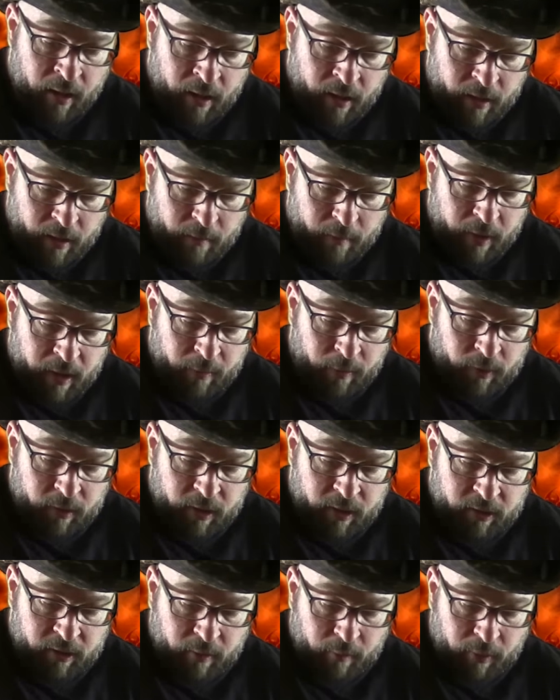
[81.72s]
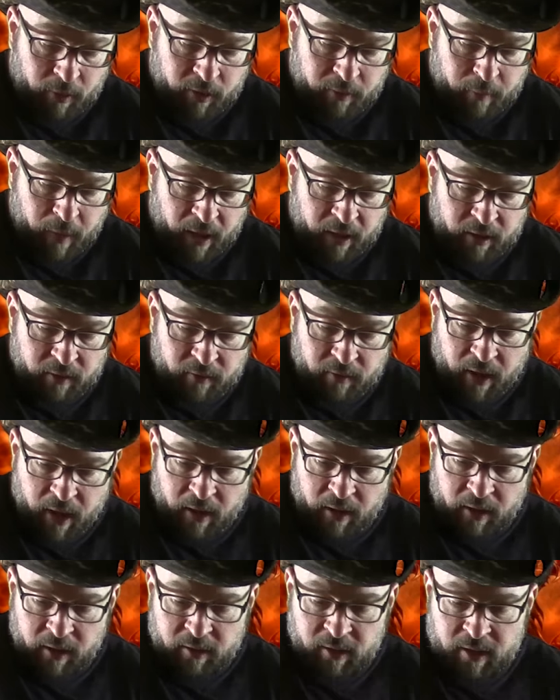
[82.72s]
and people need some perspective
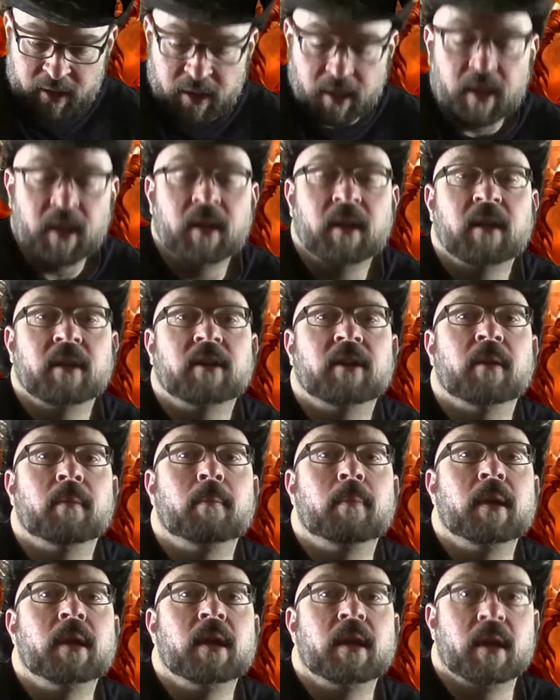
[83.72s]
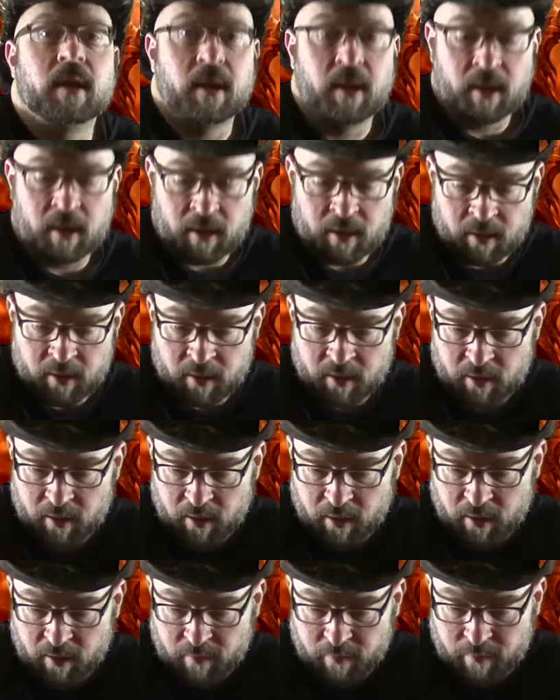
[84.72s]
there. And it's intended to be
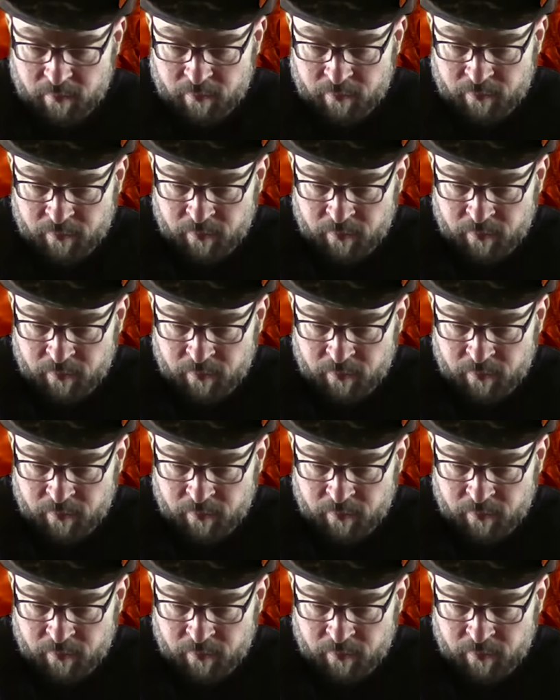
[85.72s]
um,